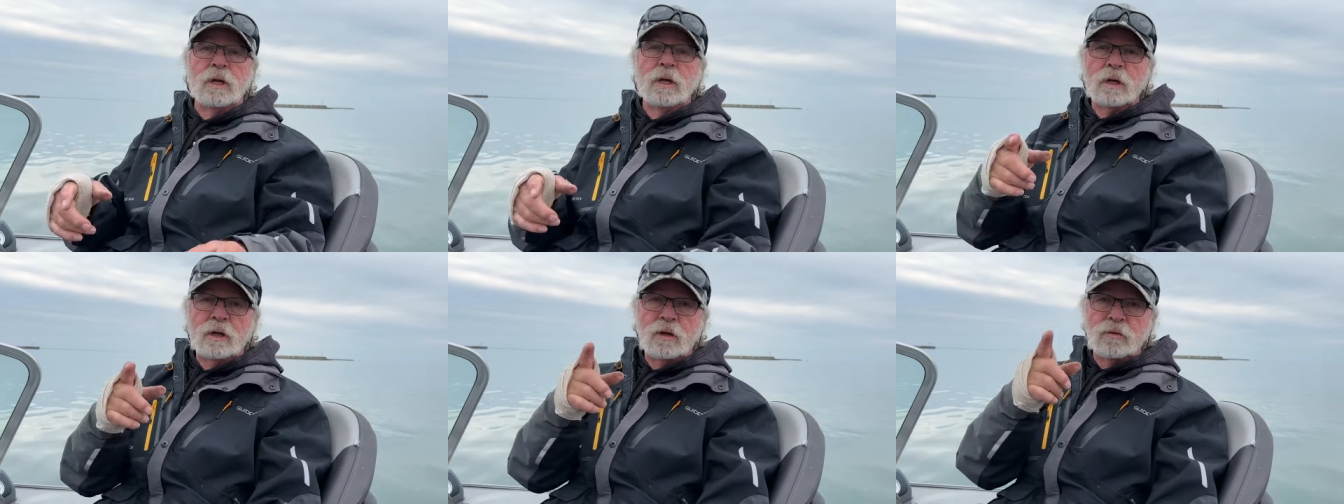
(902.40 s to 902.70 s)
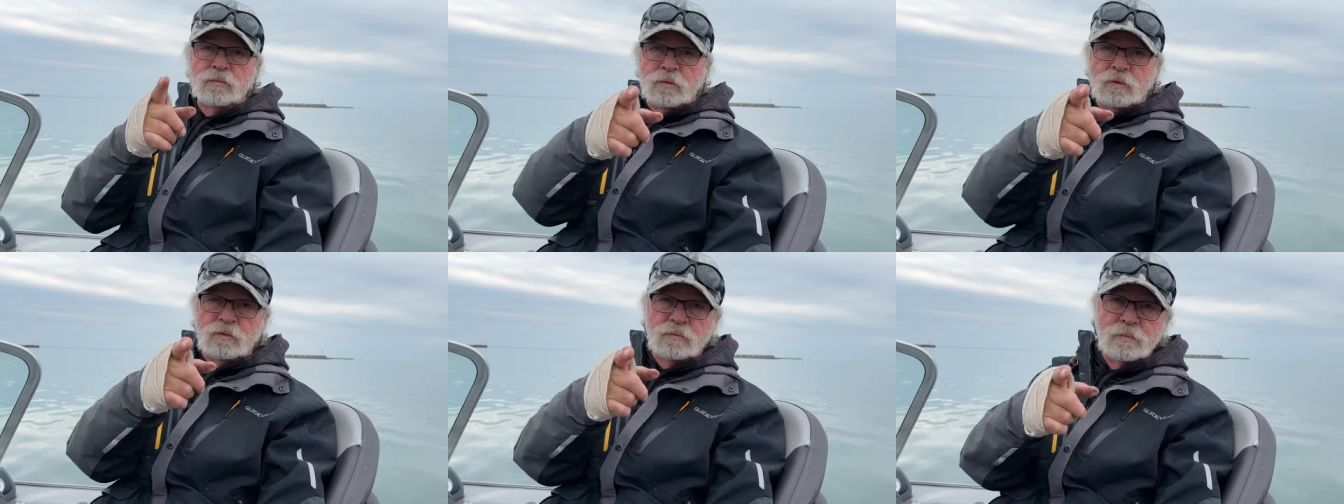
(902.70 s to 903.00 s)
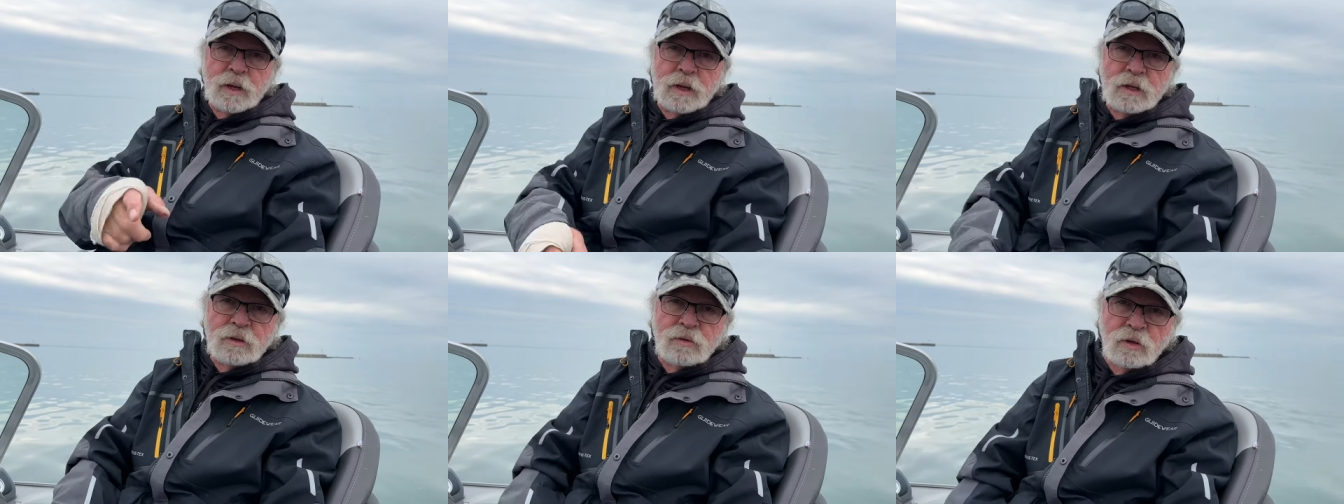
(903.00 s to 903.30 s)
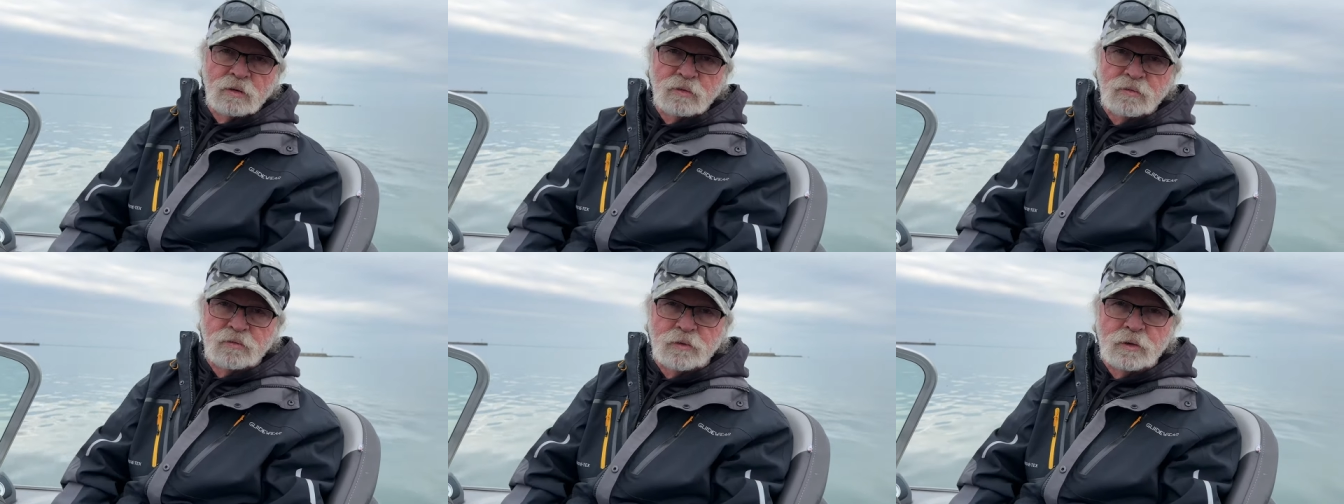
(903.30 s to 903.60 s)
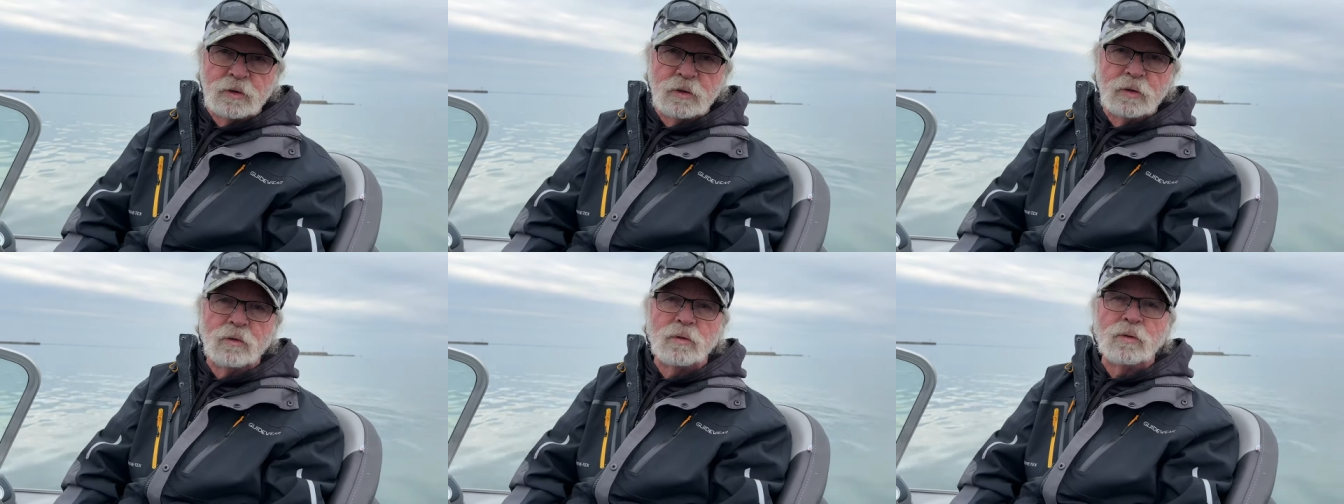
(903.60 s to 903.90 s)
because it was made just for
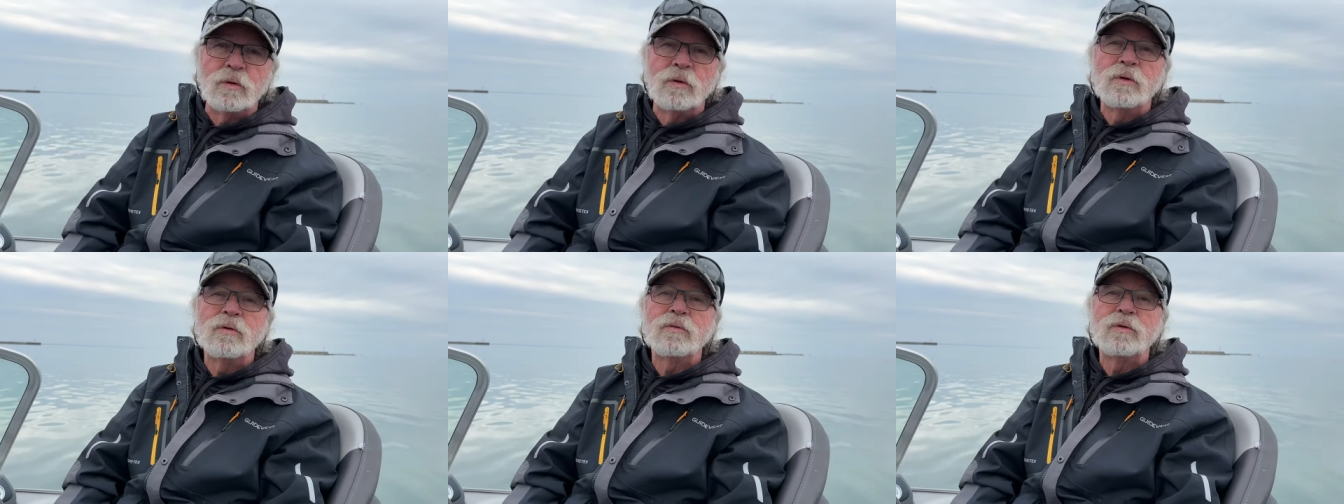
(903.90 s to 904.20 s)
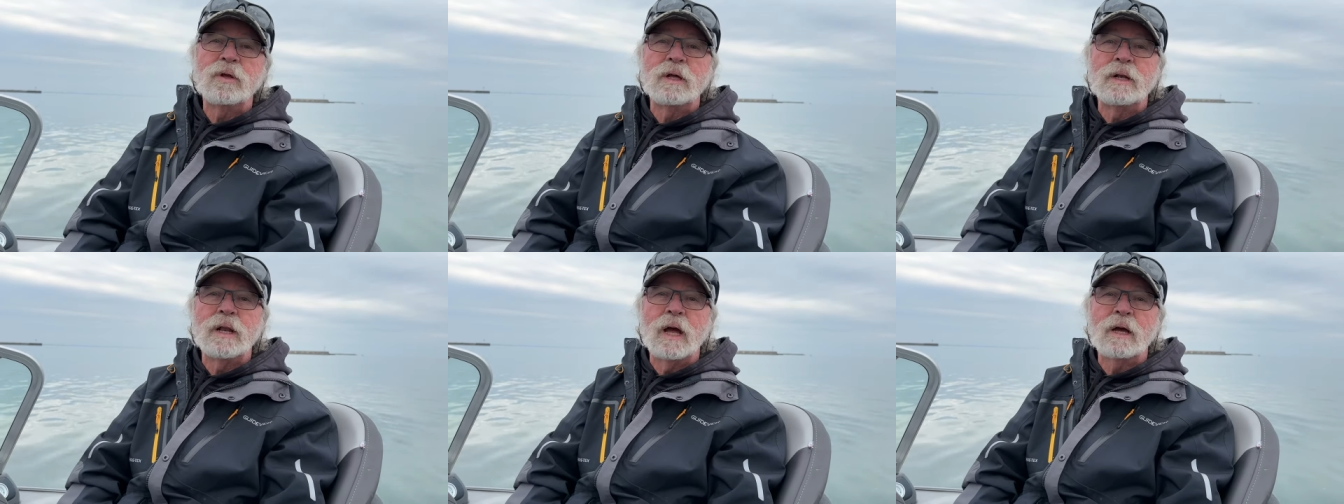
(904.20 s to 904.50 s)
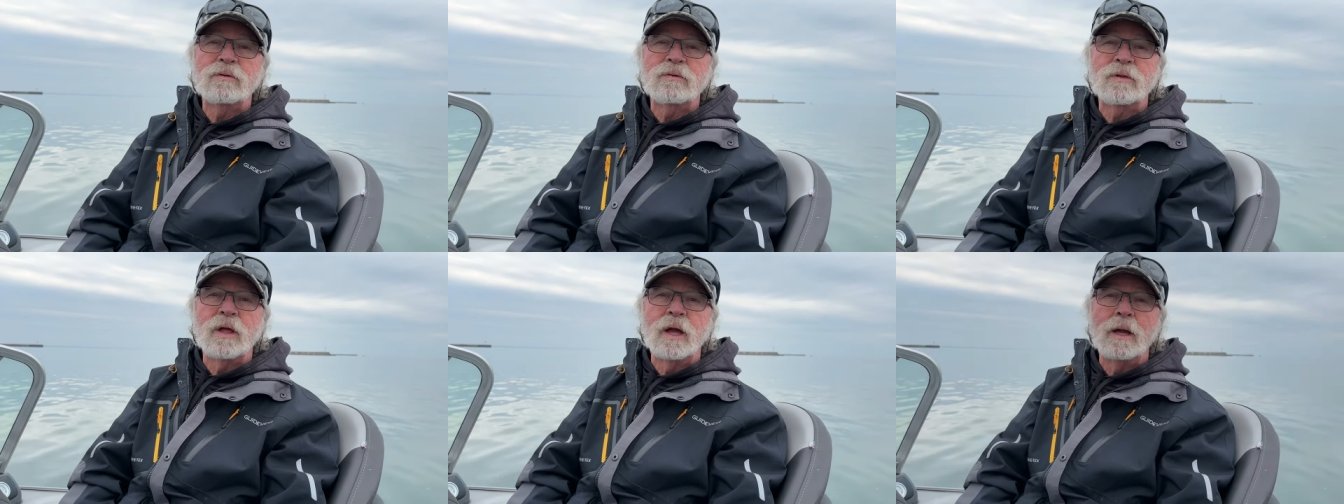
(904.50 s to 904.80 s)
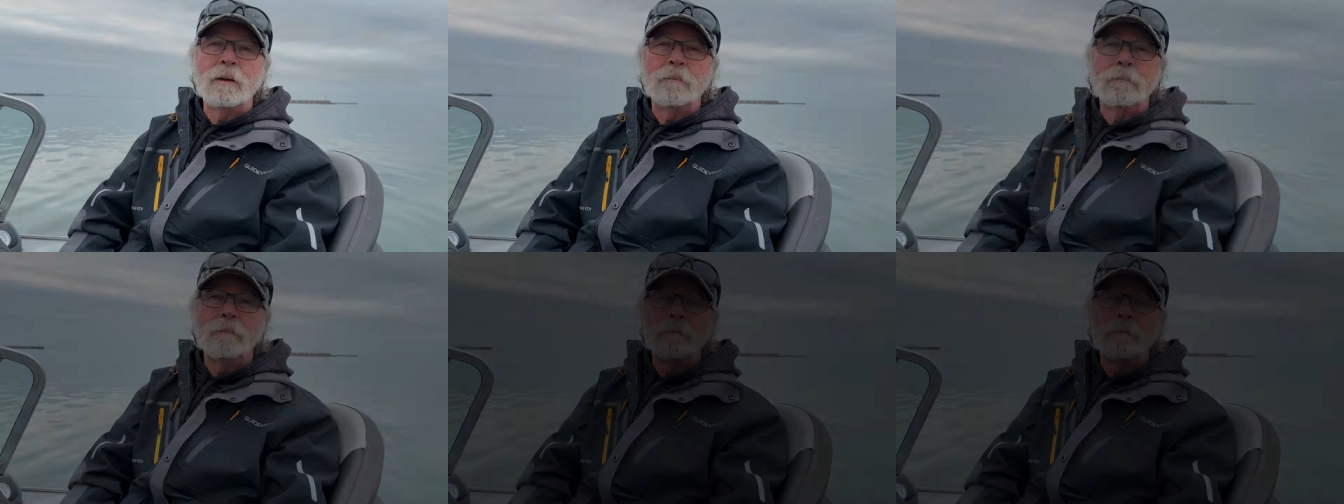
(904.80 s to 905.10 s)
you. See you next time.